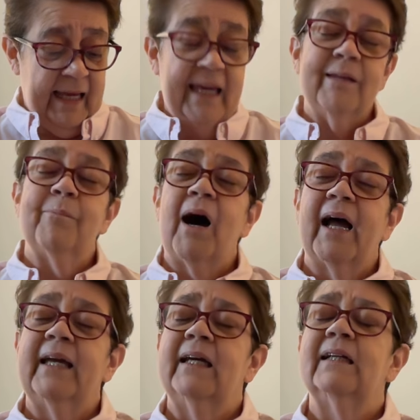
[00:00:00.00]
In
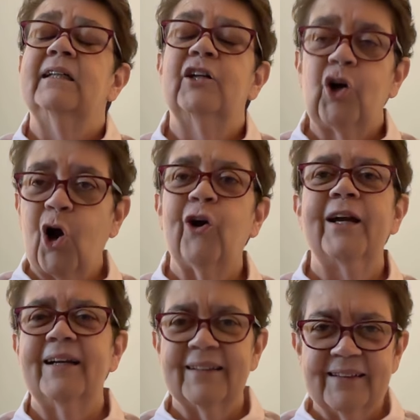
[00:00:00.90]
my
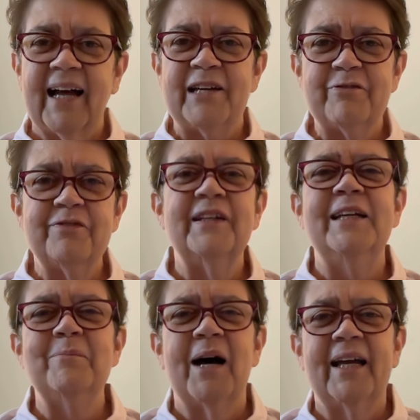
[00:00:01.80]
current life,
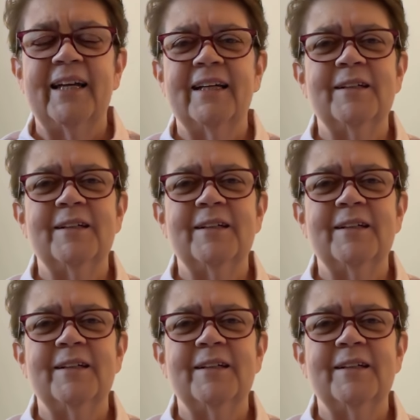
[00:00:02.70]
in my